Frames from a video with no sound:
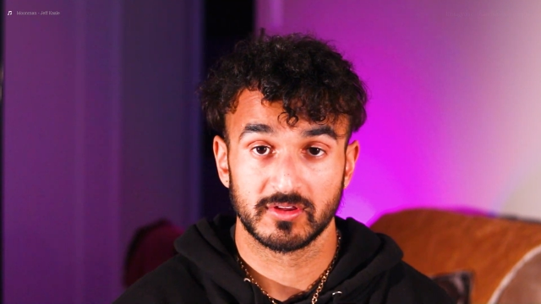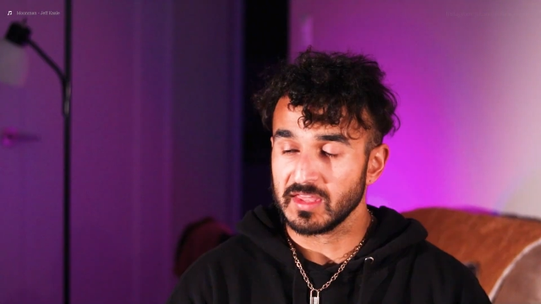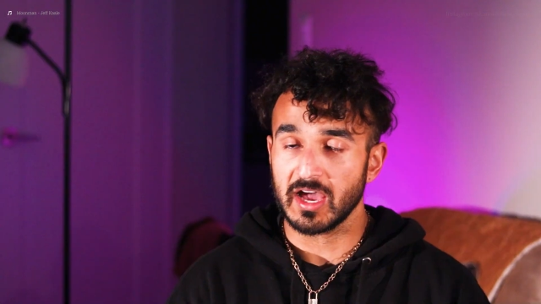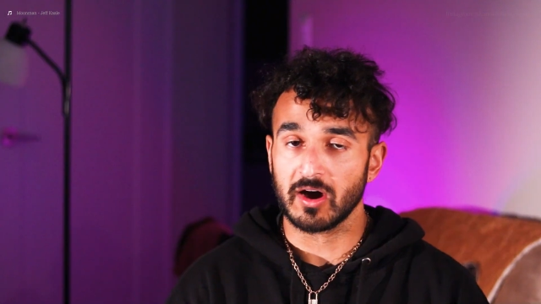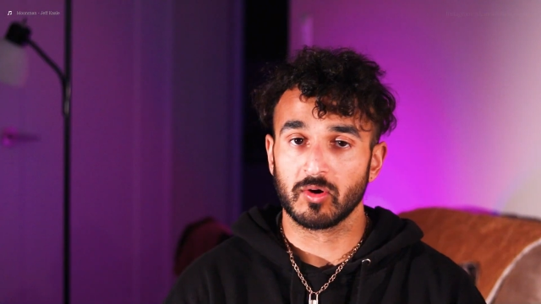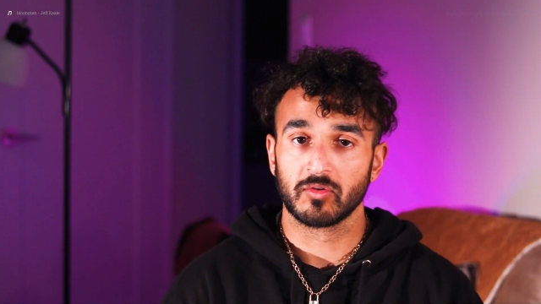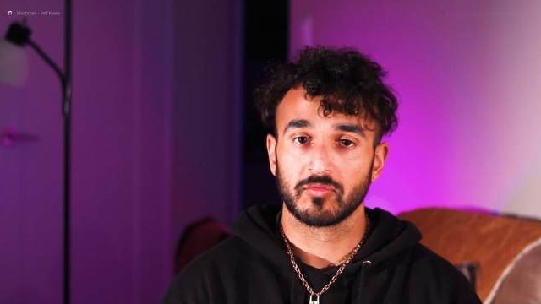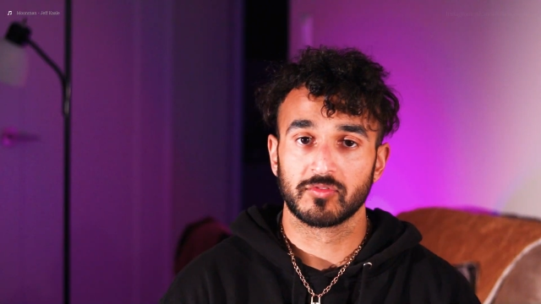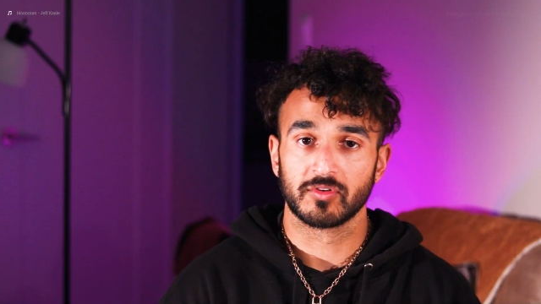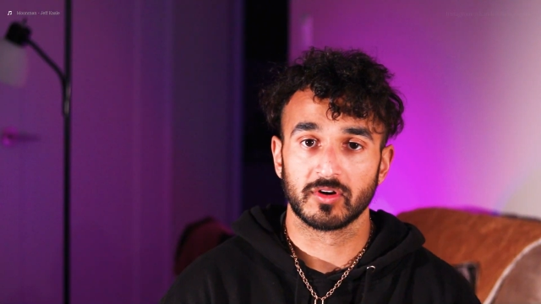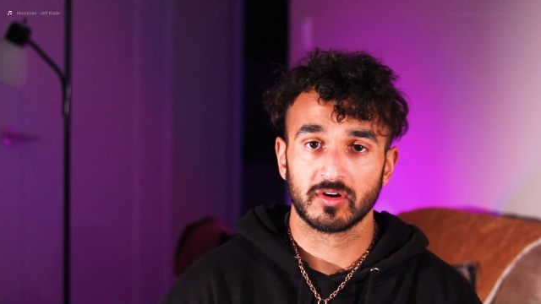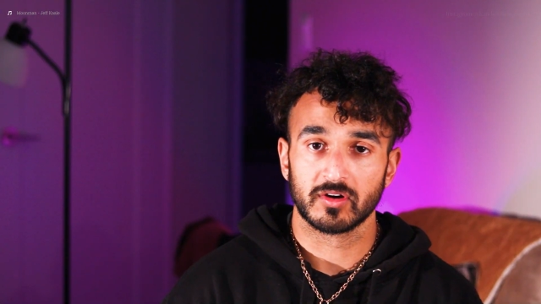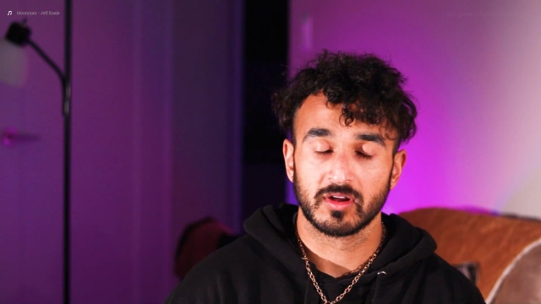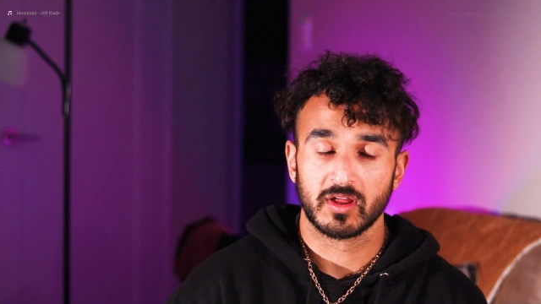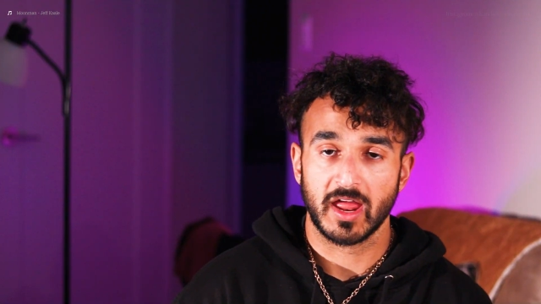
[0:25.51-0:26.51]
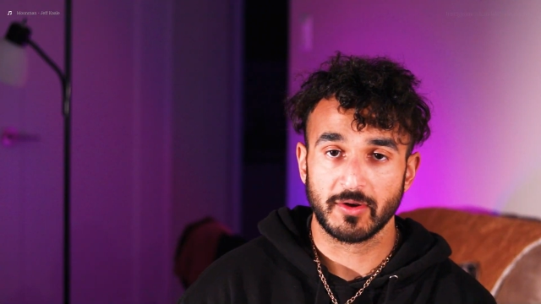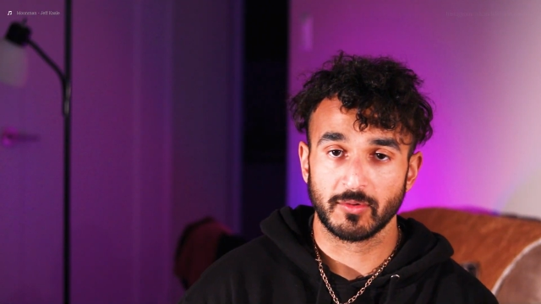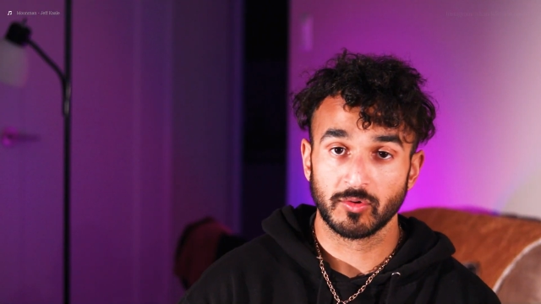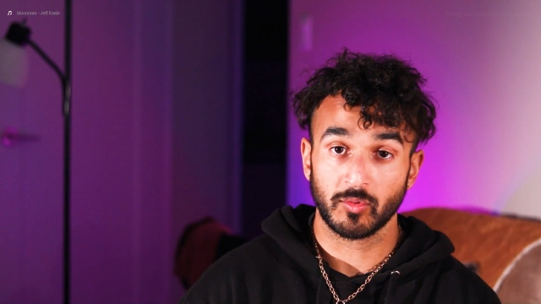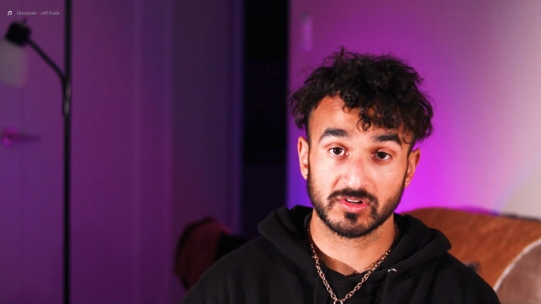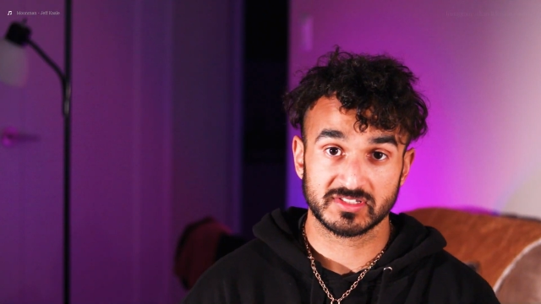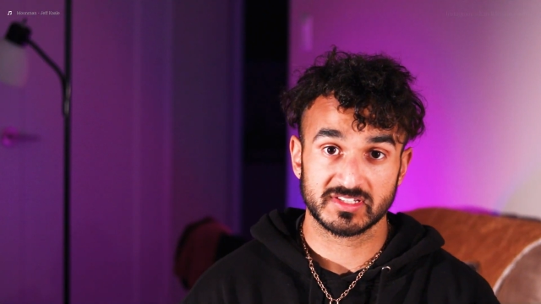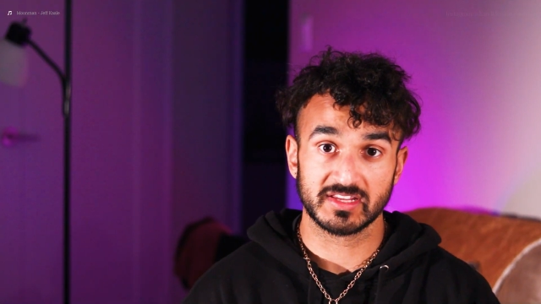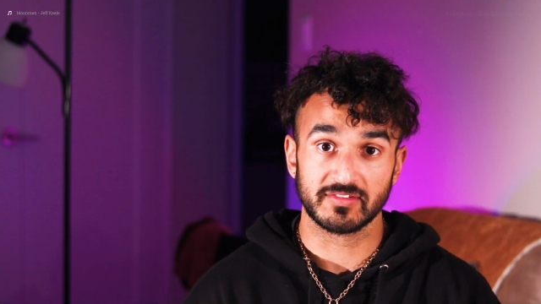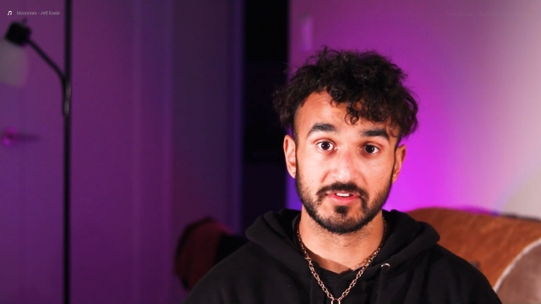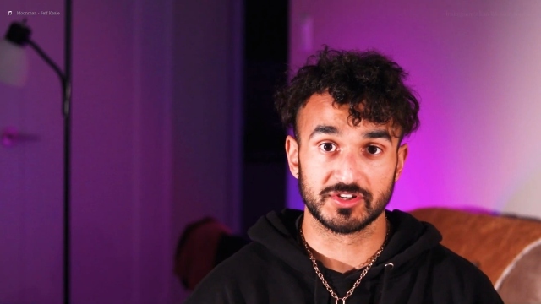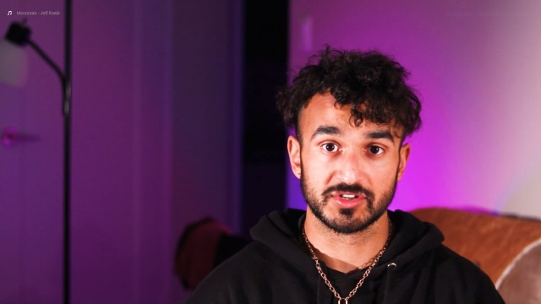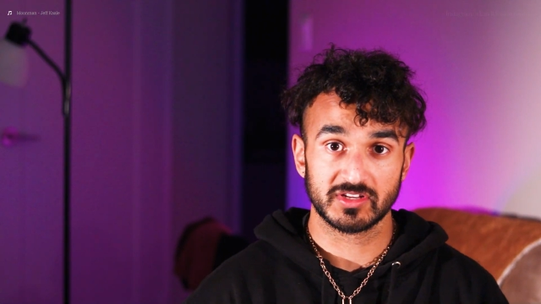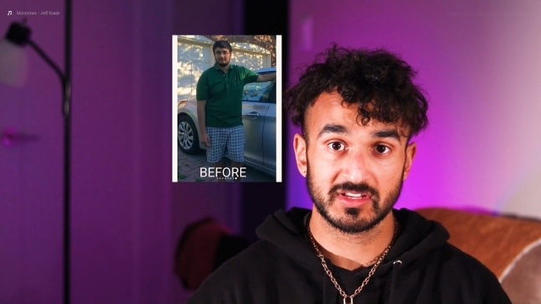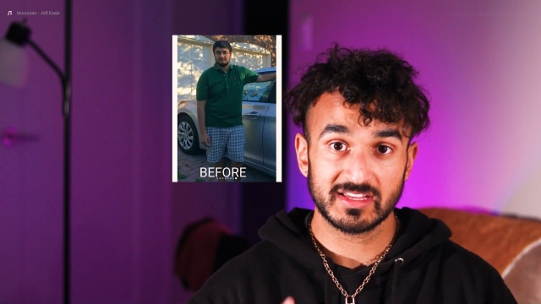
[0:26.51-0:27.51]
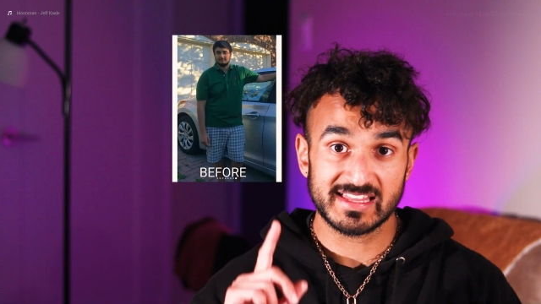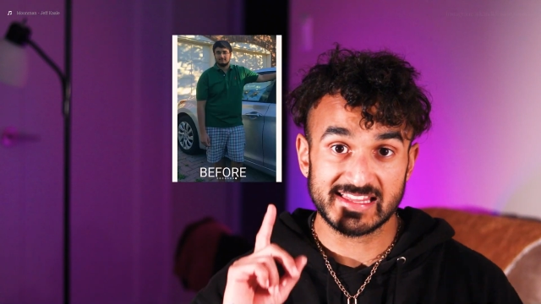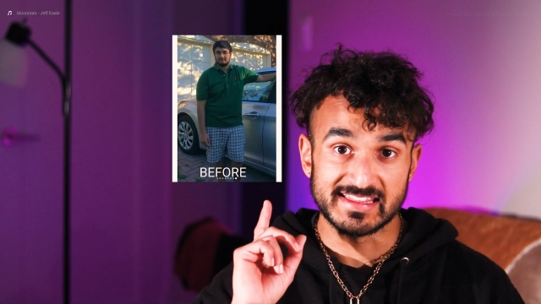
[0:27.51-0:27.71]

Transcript: Now, for anyone who wants to see it visually,